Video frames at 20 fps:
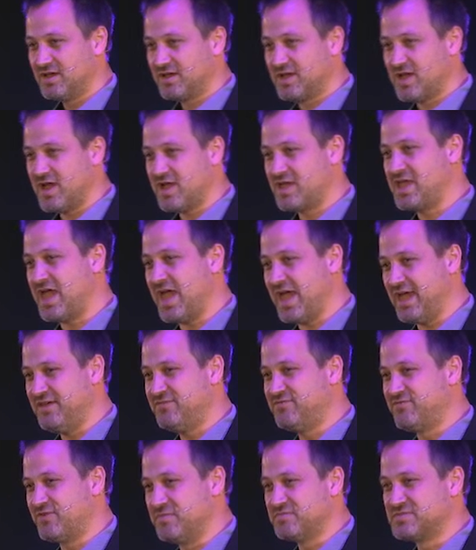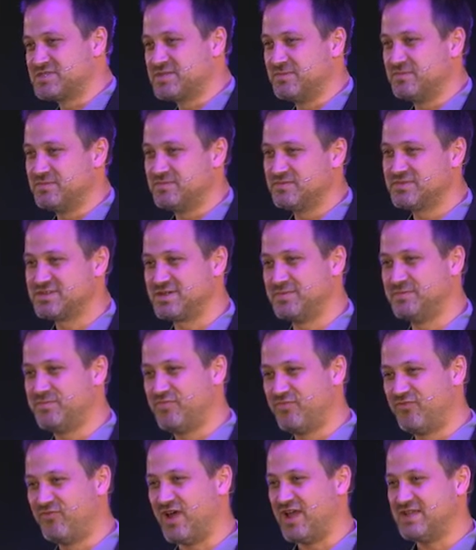uh, K from some, some
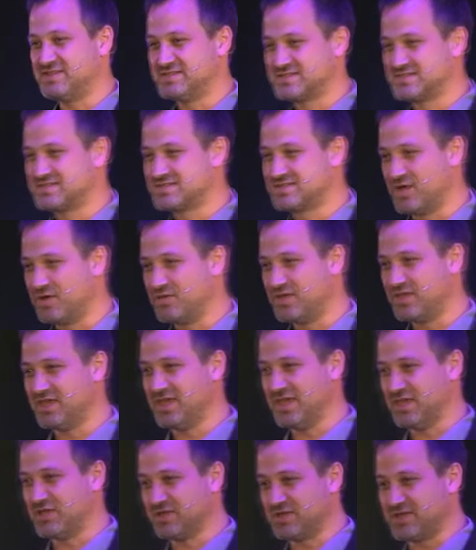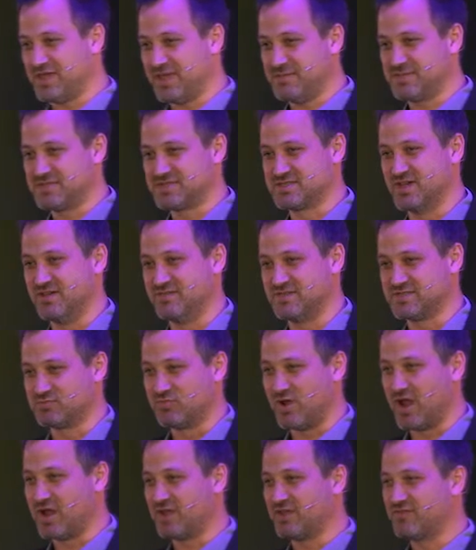friends so that he could keep the servers
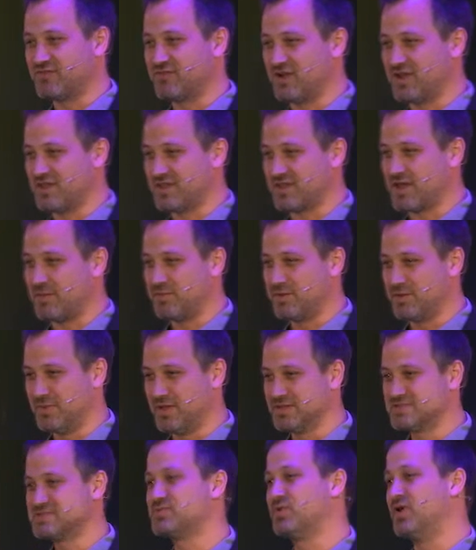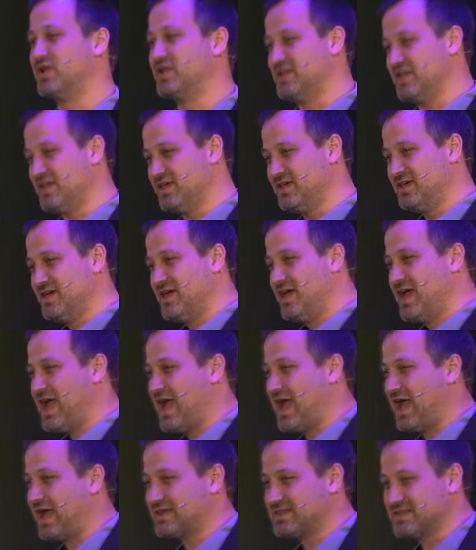running for another couple of months while he
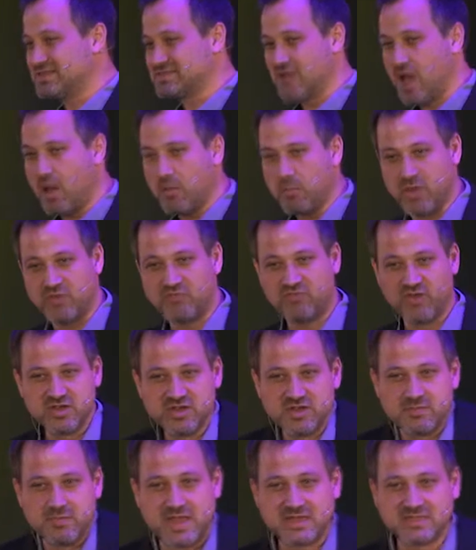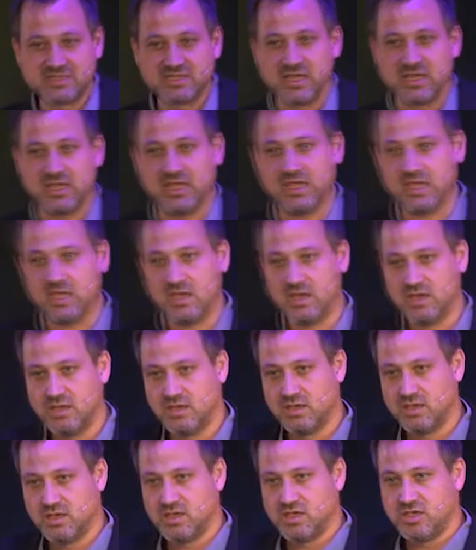hacked this up. But fundamentally,
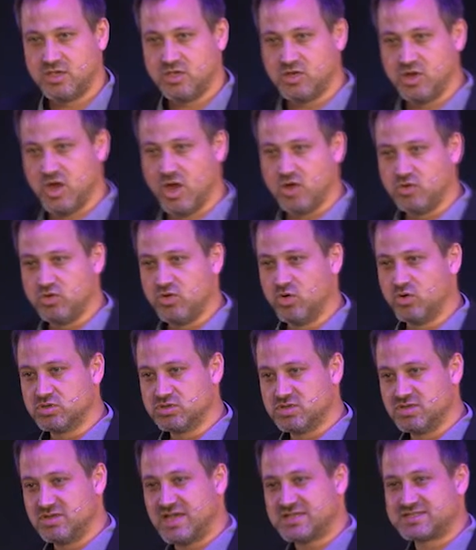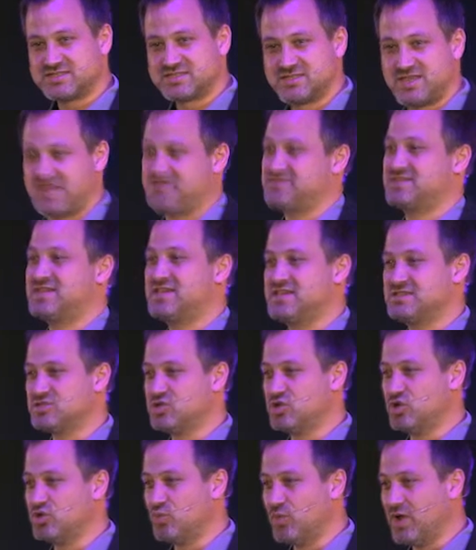you know, that's, that's his
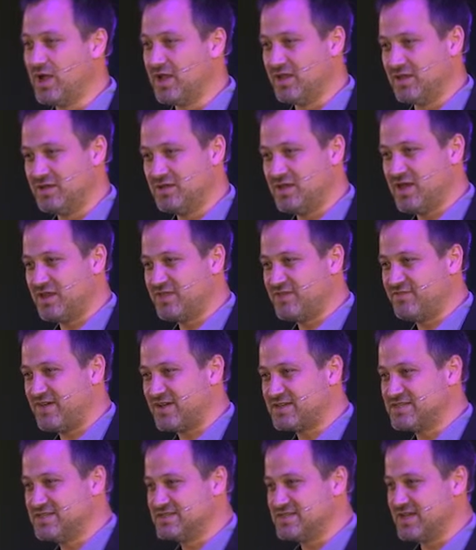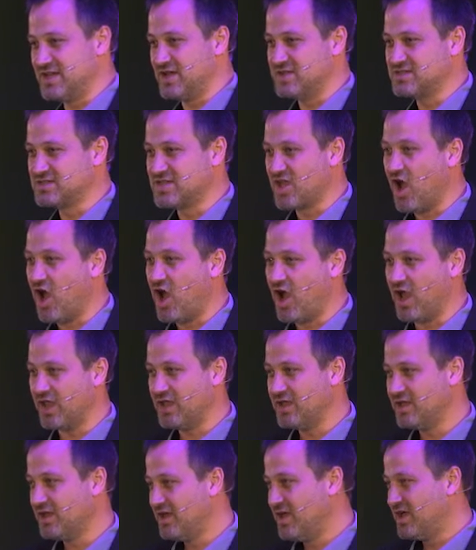goodwill and, and the fact he's a nice guy
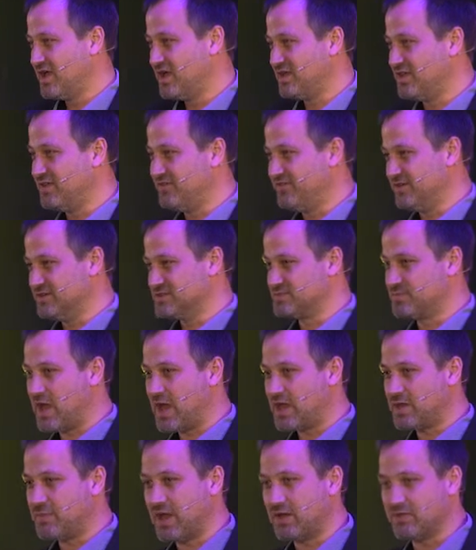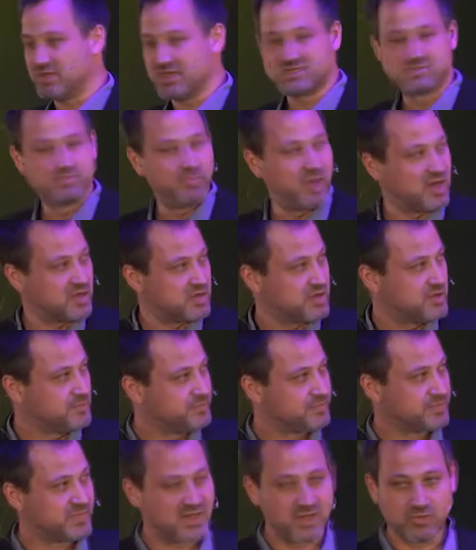and he feels bad about this. But
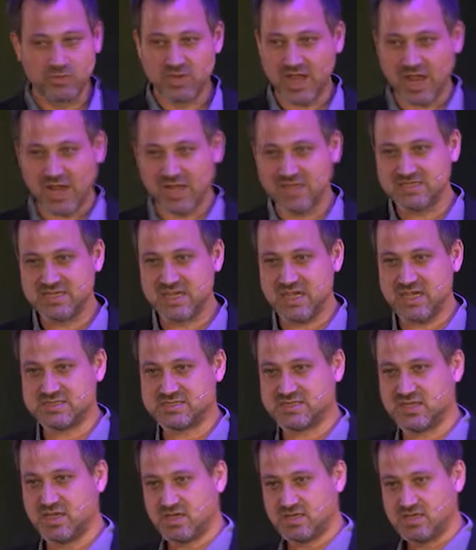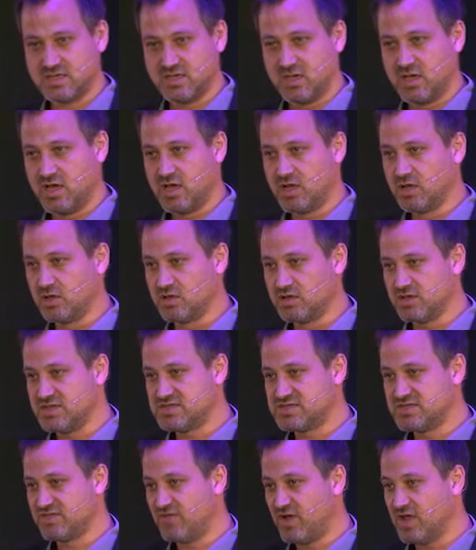the reality is that a lot of these
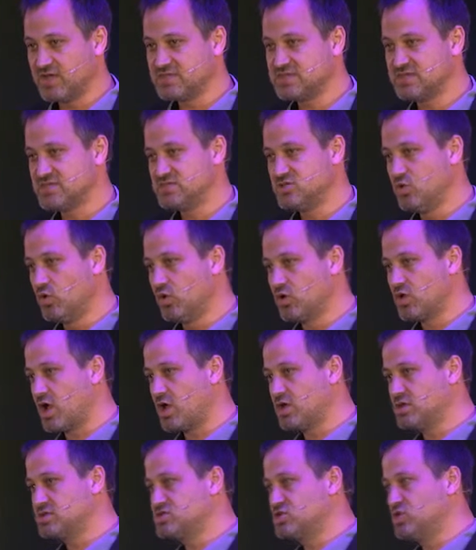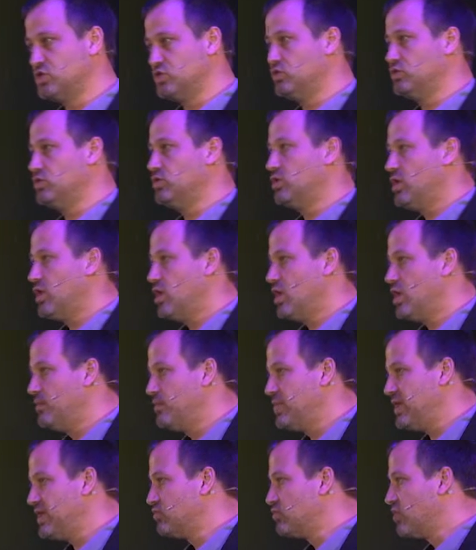devices, you're going to
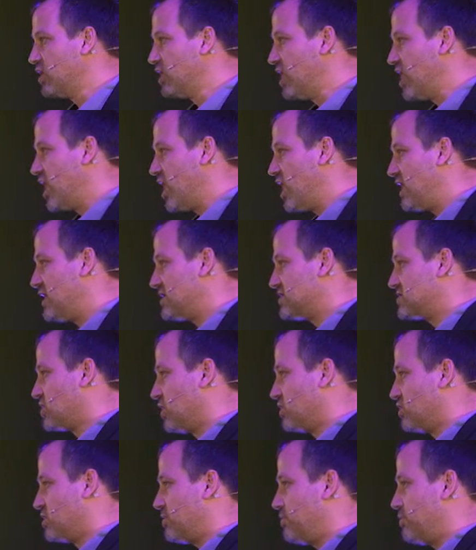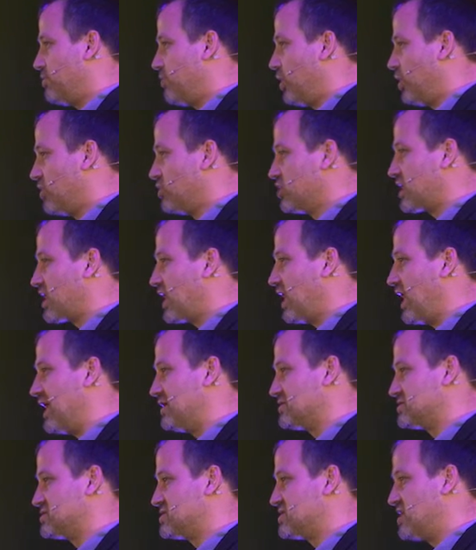be reliant on the, on the
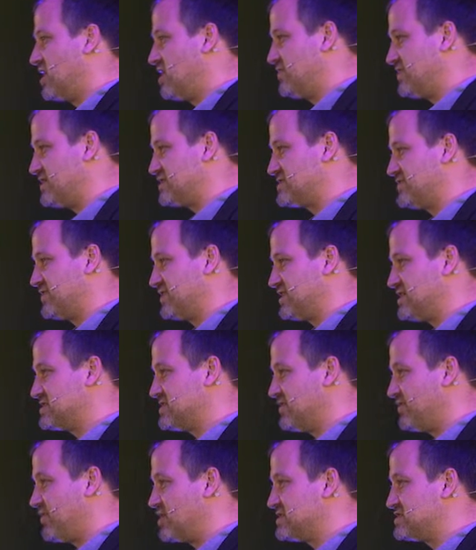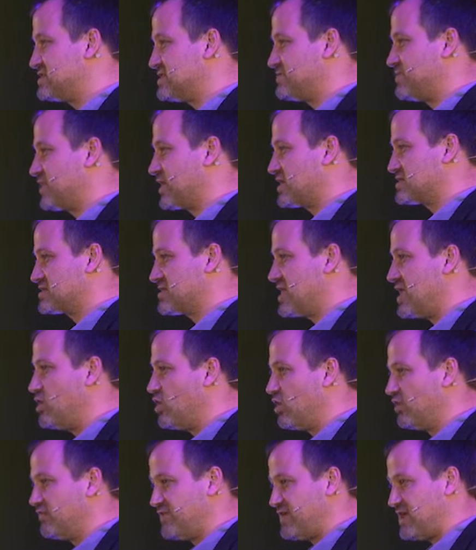cloud service for these devices because they're
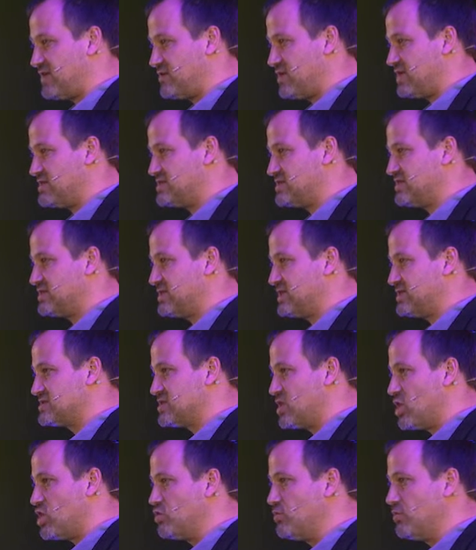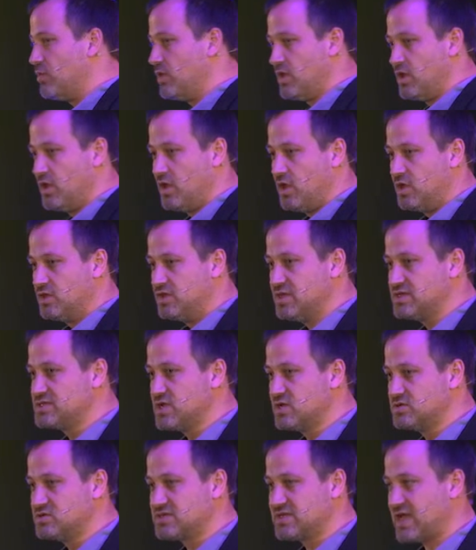not federated. There's no, there's
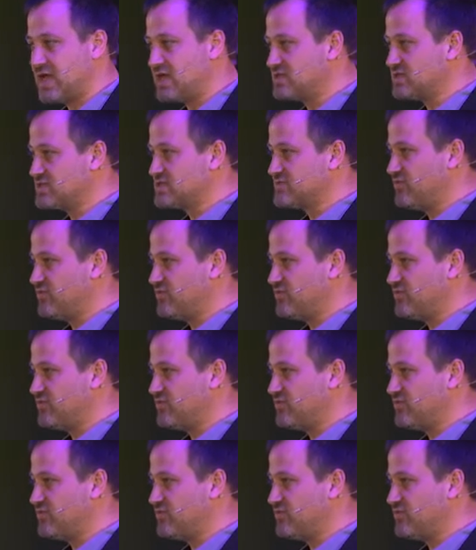no standards